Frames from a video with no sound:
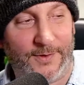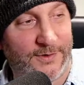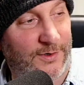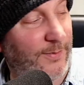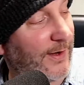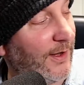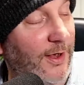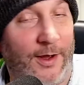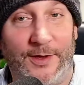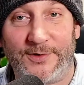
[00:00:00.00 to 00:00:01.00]
Too big. Look,
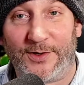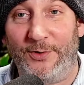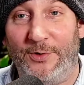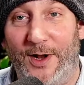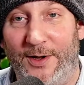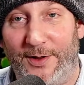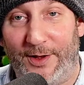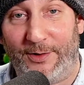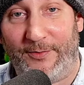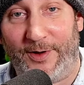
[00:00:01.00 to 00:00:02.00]
it's a cool colour
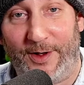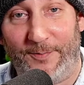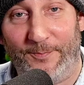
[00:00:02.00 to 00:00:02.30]
though. Have a look.